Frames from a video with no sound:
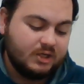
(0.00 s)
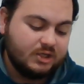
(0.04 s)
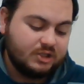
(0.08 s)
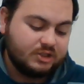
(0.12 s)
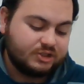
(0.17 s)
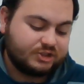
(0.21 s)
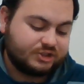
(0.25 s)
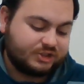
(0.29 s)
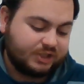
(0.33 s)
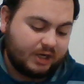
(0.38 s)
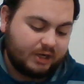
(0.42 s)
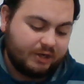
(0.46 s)

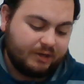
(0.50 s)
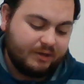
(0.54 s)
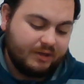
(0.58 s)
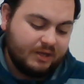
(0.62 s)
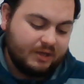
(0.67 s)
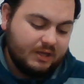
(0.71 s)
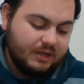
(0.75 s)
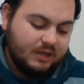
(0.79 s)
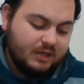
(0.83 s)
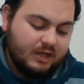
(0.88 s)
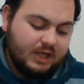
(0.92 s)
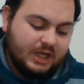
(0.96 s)
So
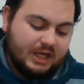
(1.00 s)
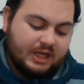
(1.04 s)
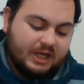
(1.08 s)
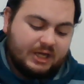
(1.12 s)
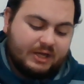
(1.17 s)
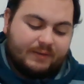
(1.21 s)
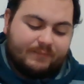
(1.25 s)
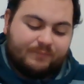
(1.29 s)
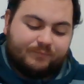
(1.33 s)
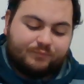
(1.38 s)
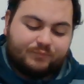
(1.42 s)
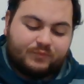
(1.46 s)

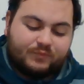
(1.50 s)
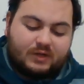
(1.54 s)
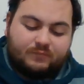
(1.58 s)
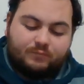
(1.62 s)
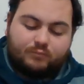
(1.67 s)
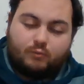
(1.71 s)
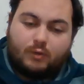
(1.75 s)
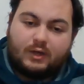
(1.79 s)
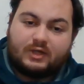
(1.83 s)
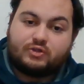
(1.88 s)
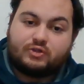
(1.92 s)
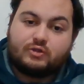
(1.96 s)

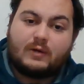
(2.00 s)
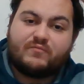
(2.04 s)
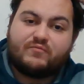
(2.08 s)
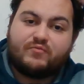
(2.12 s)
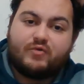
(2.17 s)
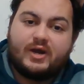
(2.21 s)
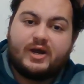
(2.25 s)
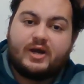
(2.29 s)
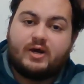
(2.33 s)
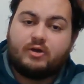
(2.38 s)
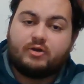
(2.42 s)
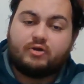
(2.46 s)
my top
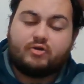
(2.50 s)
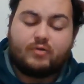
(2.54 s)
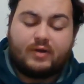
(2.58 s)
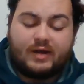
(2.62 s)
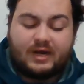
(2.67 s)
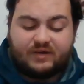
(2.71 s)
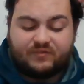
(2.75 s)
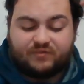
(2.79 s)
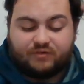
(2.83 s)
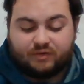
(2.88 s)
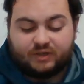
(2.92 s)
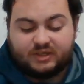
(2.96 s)
3 on
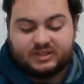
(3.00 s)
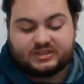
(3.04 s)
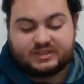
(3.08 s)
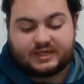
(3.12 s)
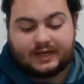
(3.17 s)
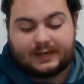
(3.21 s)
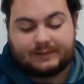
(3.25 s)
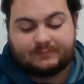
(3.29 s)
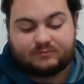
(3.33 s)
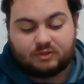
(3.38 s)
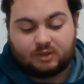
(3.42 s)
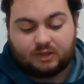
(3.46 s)
ground for this
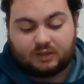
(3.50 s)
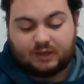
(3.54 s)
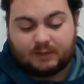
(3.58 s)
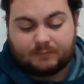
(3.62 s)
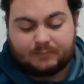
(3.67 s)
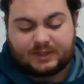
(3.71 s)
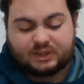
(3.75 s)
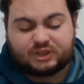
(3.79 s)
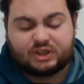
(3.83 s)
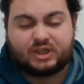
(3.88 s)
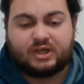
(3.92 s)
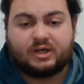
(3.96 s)
game tonight, I'm
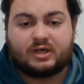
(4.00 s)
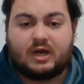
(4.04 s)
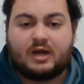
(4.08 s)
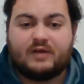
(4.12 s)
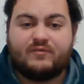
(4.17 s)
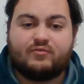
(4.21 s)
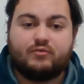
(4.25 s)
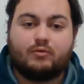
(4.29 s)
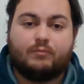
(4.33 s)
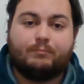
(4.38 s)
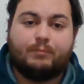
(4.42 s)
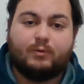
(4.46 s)
actually going to go
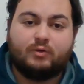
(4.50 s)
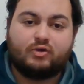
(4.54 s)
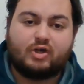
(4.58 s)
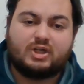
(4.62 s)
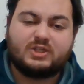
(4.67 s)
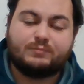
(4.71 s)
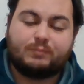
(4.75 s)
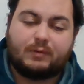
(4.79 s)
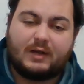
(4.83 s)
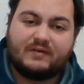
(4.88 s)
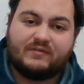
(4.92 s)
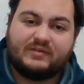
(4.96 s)
for a
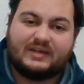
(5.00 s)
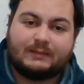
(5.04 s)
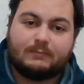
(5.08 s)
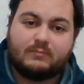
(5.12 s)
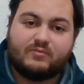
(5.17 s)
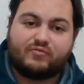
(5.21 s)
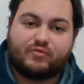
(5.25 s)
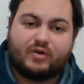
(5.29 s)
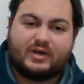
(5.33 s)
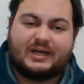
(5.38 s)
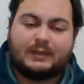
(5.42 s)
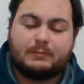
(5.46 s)
Bulldogs player for number 3.